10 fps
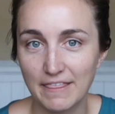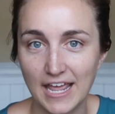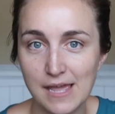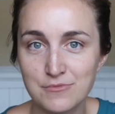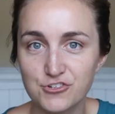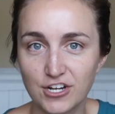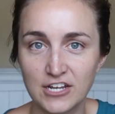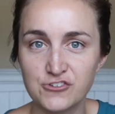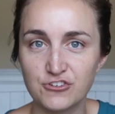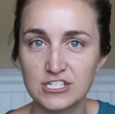that hamstring
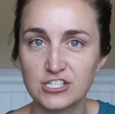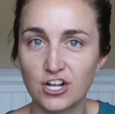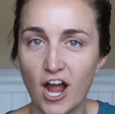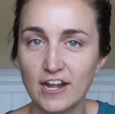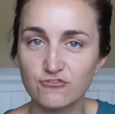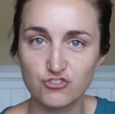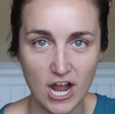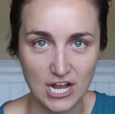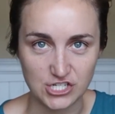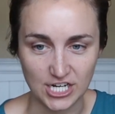injuries are kind of
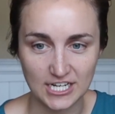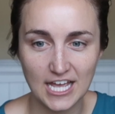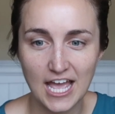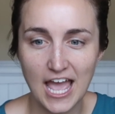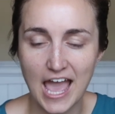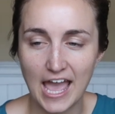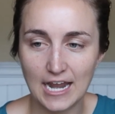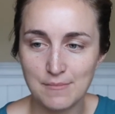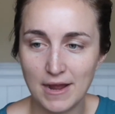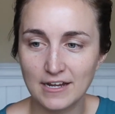tragic,
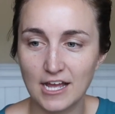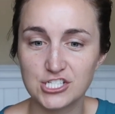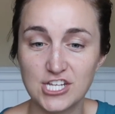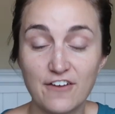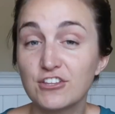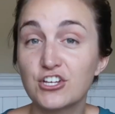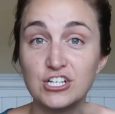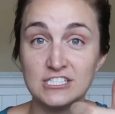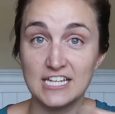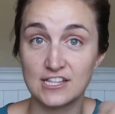and I definitely
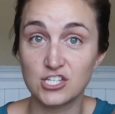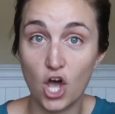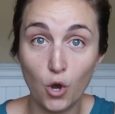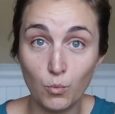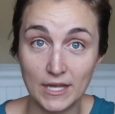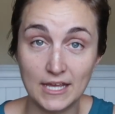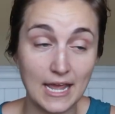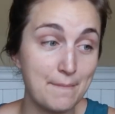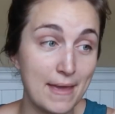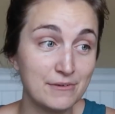couldn't dance all week
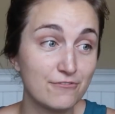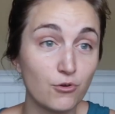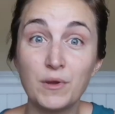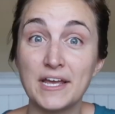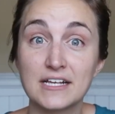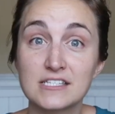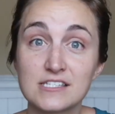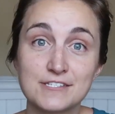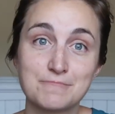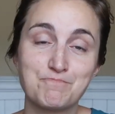and maybe for
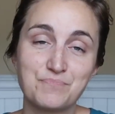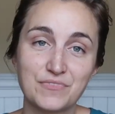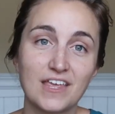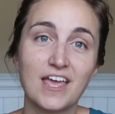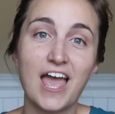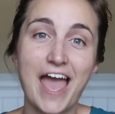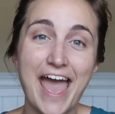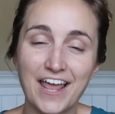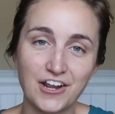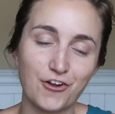weeks.
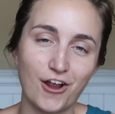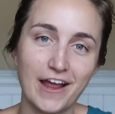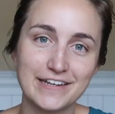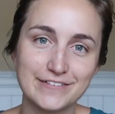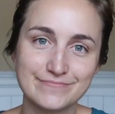And I cried.